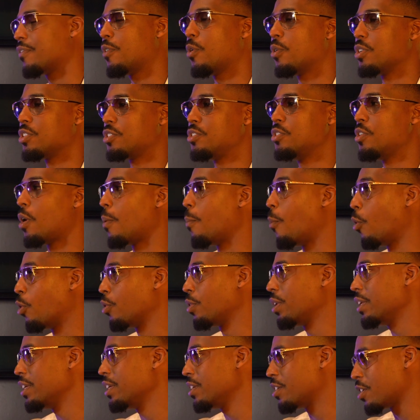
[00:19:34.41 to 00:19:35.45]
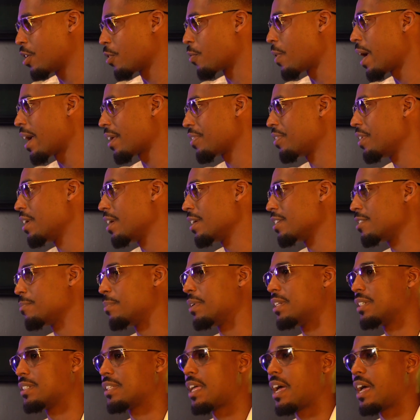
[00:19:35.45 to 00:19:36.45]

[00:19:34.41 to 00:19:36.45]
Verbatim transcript: Of course, you know, morally correct things, but correct.